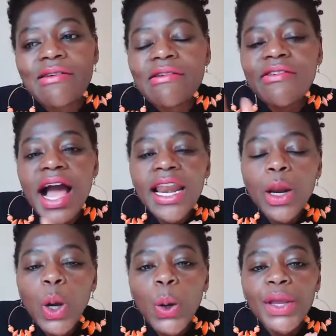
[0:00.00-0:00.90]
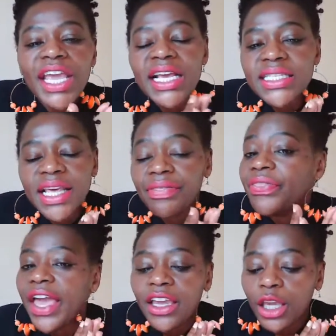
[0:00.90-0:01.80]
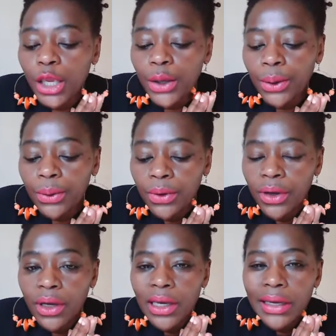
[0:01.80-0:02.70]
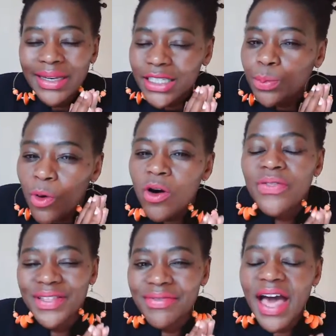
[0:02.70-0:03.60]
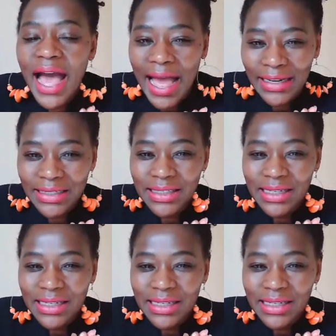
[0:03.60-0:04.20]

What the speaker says: oh, hello, yes, and thank you. It's more than that.